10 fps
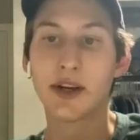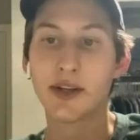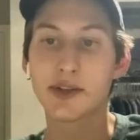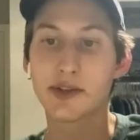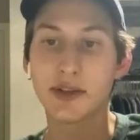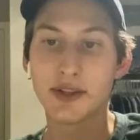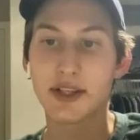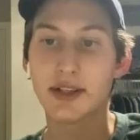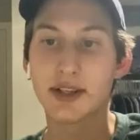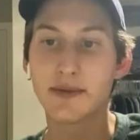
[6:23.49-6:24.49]
students
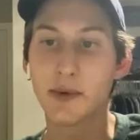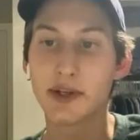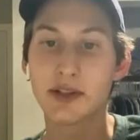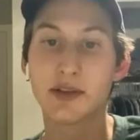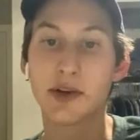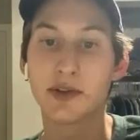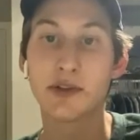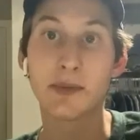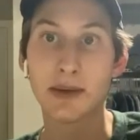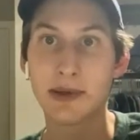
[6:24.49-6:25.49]
can give voice to those
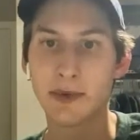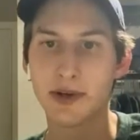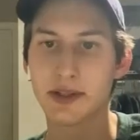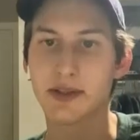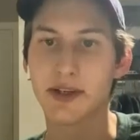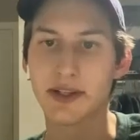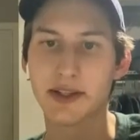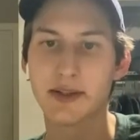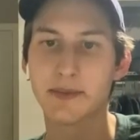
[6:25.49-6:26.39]
who may be marginalized